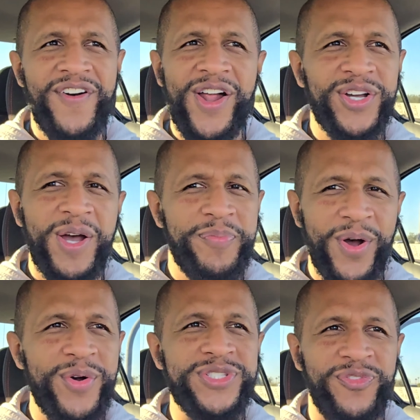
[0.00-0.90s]
Final Cut
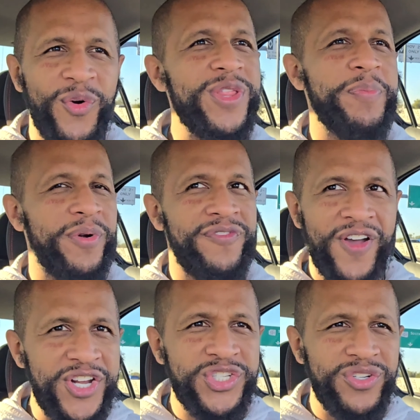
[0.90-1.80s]
Pro is for the
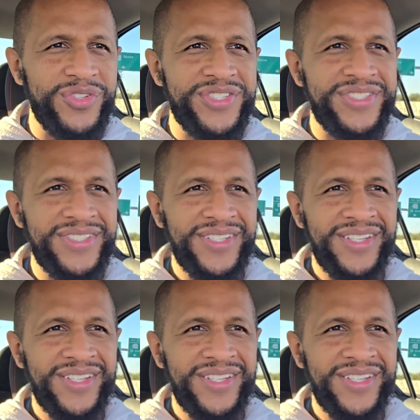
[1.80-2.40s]
professionals?